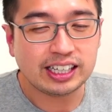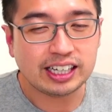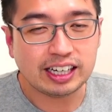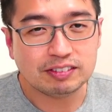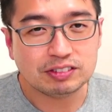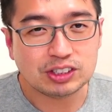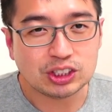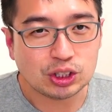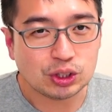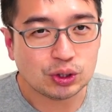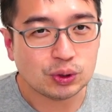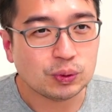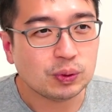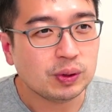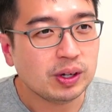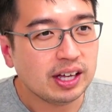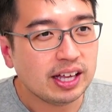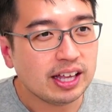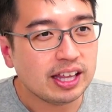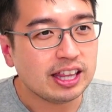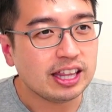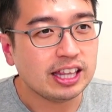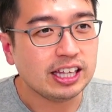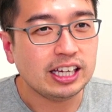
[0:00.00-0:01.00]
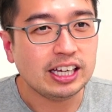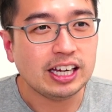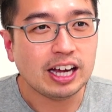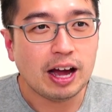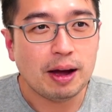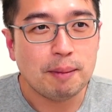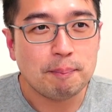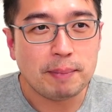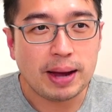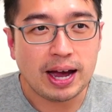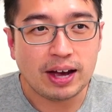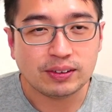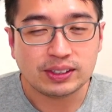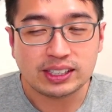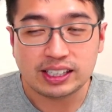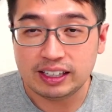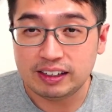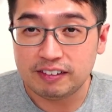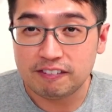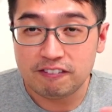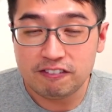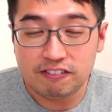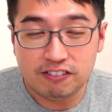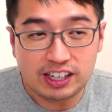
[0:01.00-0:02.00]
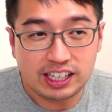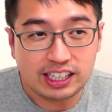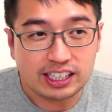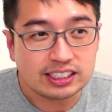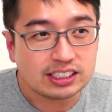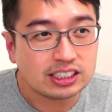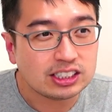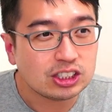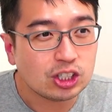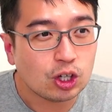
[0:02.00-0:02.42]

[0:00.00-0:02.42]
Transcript: gives you the amount in fees.